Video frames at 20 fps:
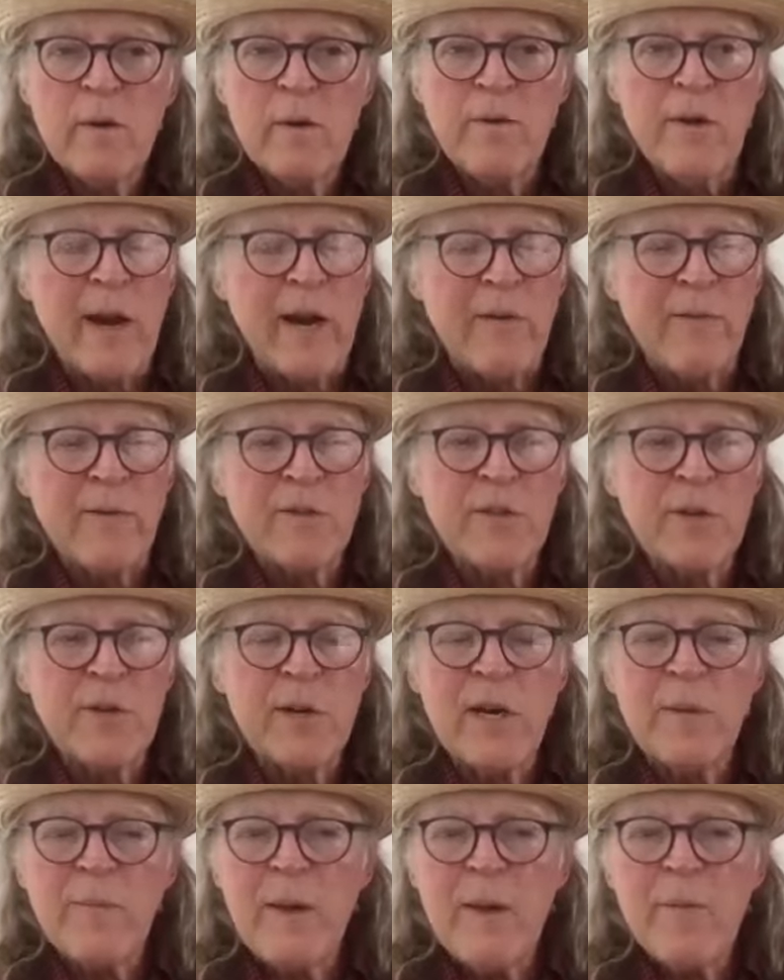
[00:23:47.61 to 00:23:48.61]
None of us are
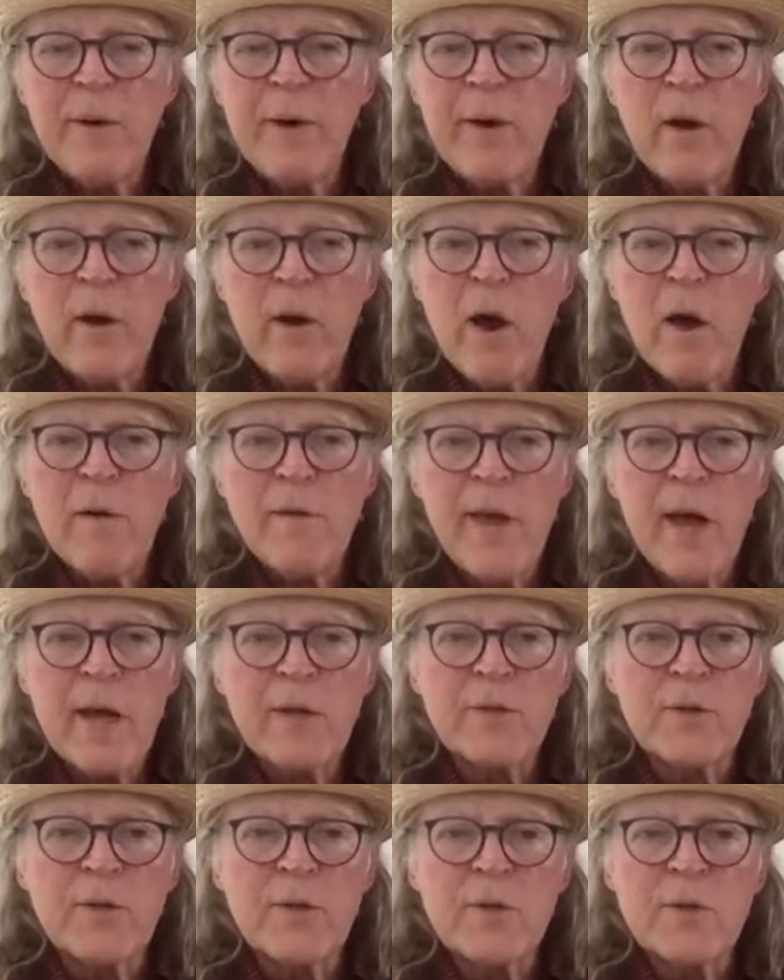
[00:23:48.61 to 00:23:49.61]
going to be able to know all the
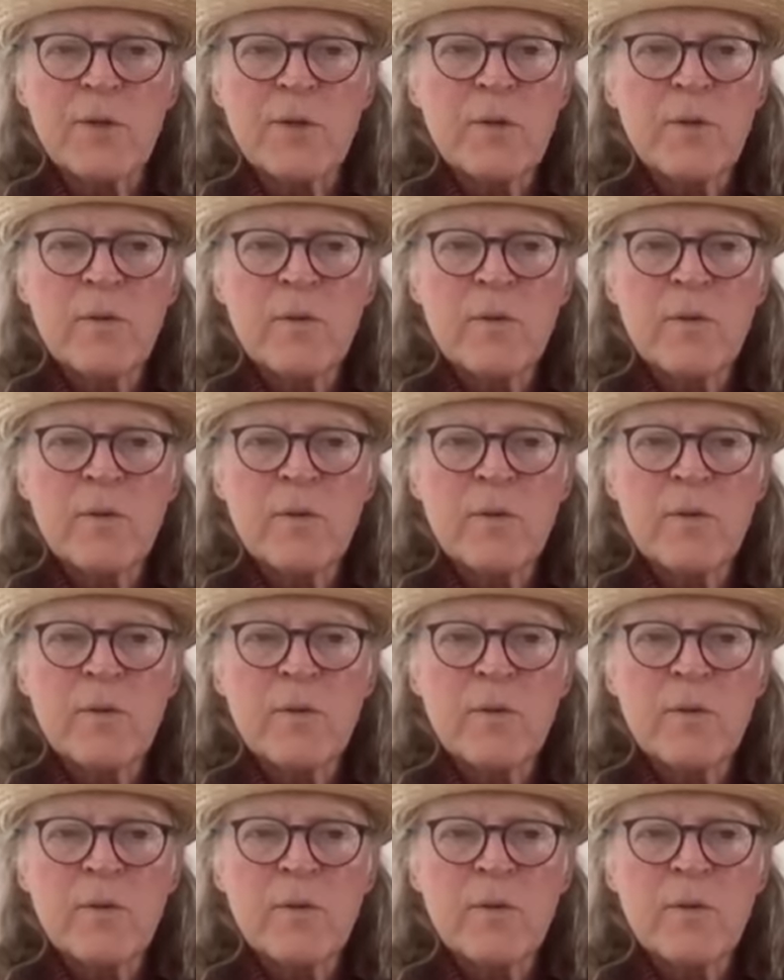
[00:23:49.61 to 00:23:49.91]
answers.